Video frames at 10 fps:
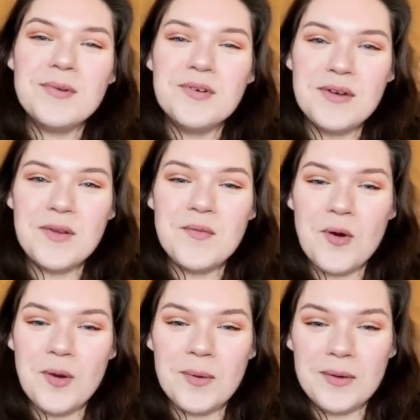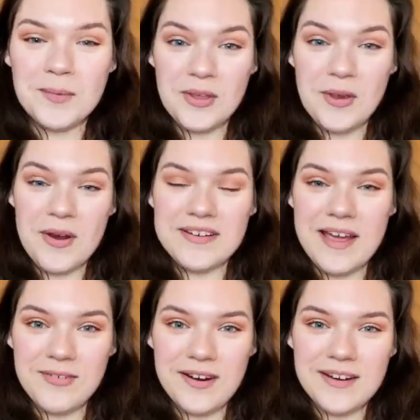moving forward your
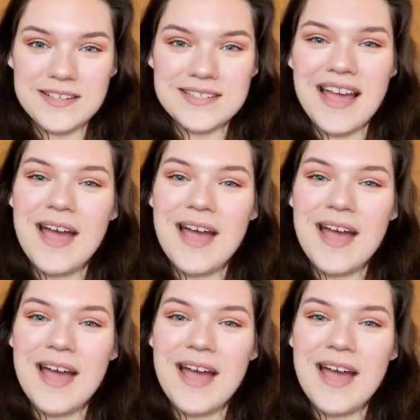endeavors.